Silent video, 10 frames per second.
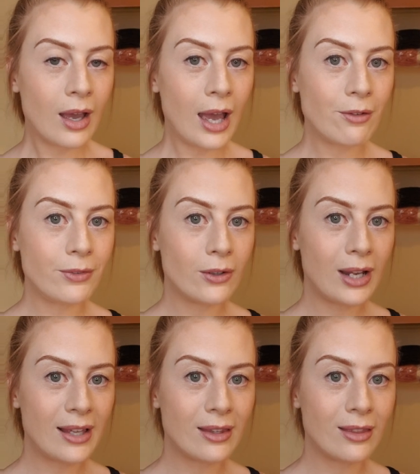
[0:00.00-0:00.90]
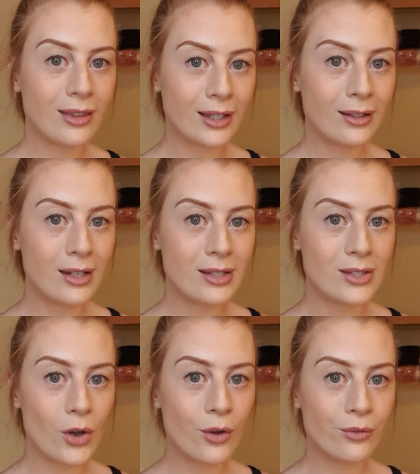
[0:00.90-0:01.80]
I feel like the thickness
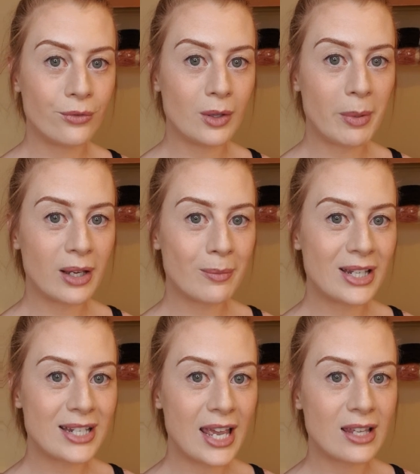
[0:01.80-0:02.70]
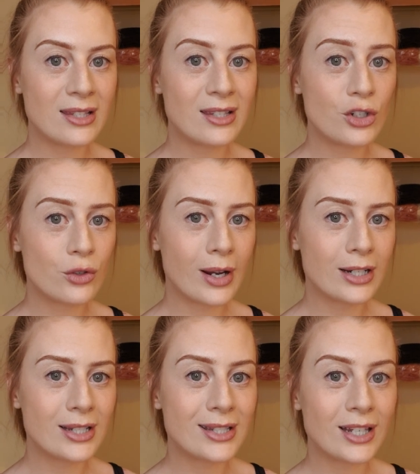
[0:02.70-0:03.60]
of the pigment has shrunk
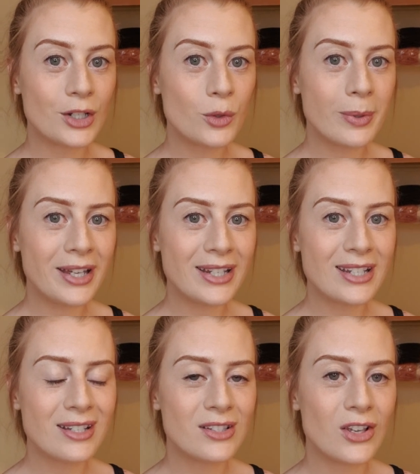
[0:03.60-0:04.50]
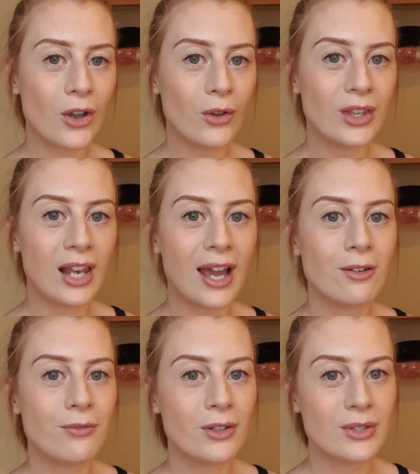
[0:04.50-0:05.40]
just a little bit, so the line
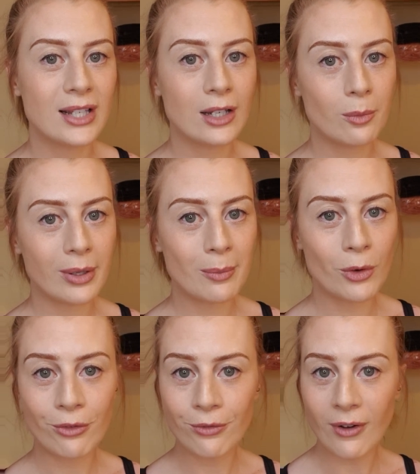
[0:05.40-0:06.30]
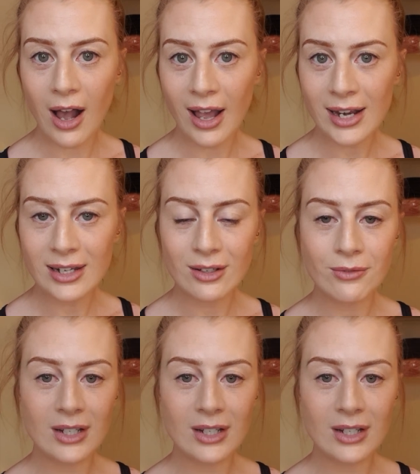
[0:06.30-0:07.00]
feels a little bit more fine, if